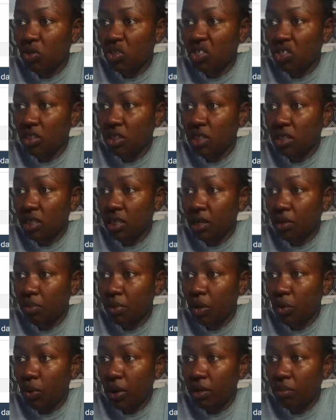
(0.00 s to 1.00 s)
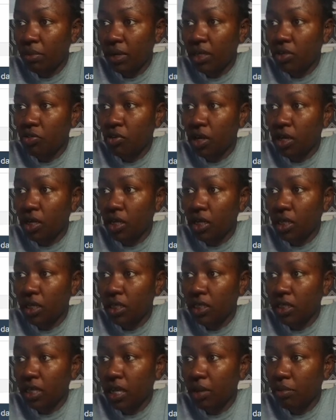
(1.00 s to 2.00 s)
which just tell me when my training
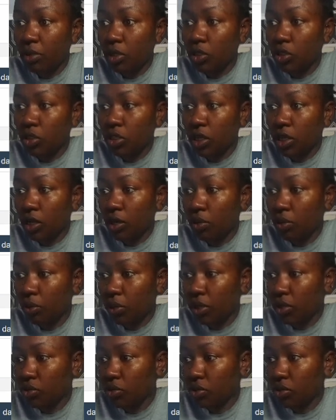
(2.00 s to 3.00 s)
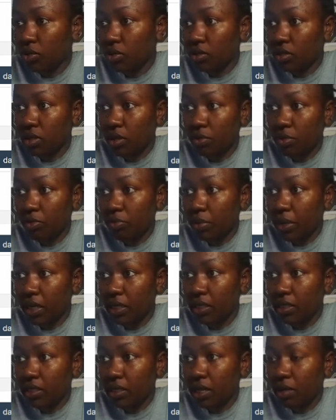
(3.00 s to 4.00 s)
is coming due, which some of
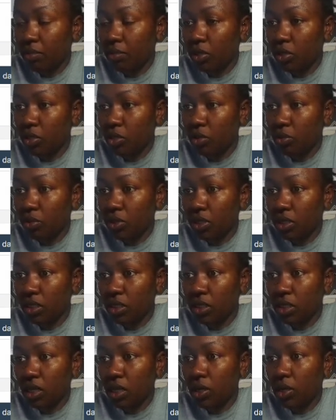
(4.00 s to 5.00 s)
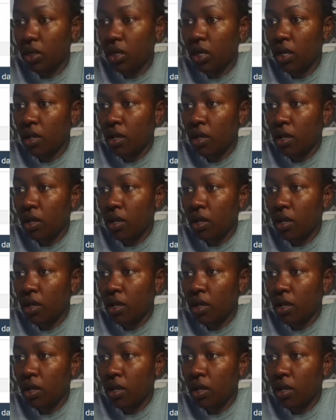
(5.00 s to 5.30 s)
mine is coming due pretty soon.